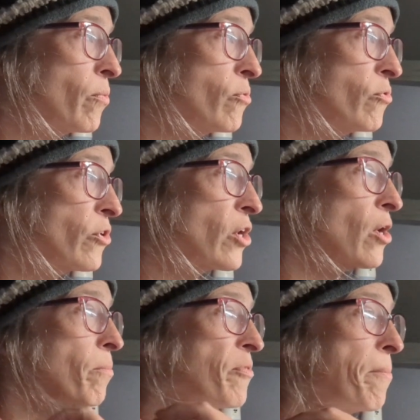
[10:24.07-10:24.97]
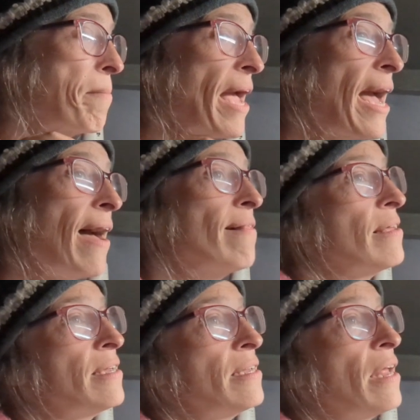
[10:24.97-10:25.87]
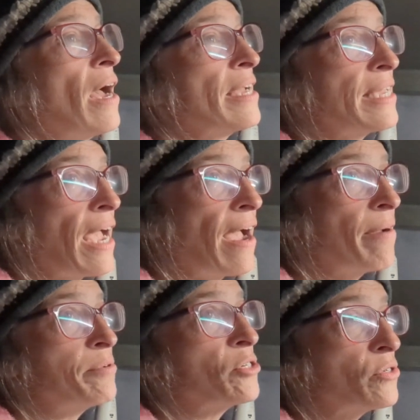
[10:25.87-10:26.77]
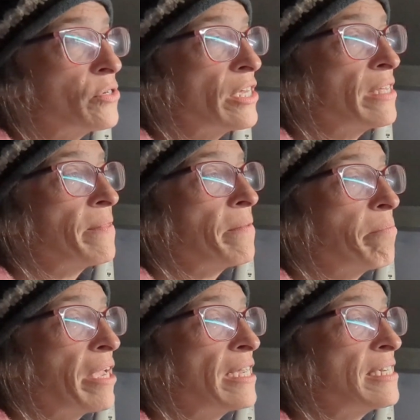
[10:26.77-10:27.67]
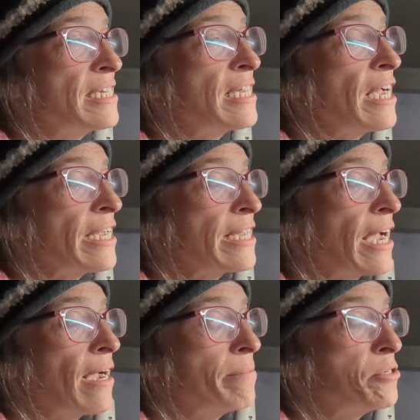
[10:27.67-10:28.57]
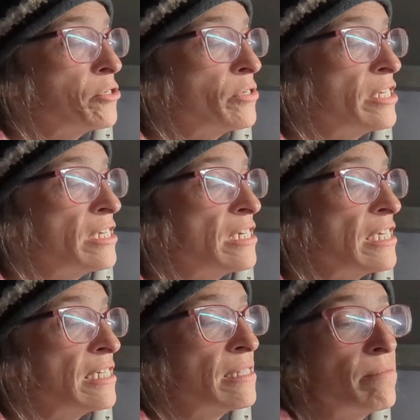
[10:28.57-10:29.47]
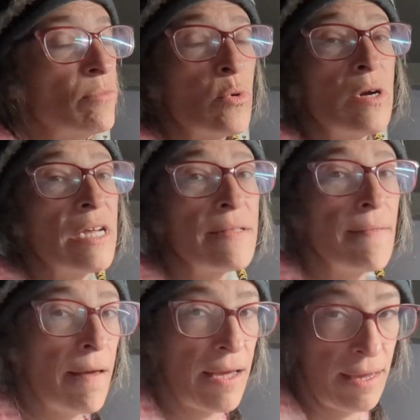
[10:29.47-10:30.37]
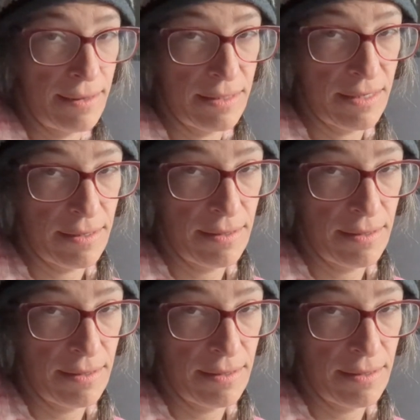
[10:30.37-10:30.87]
the palette I captured in the painting, I captured it in the morning light.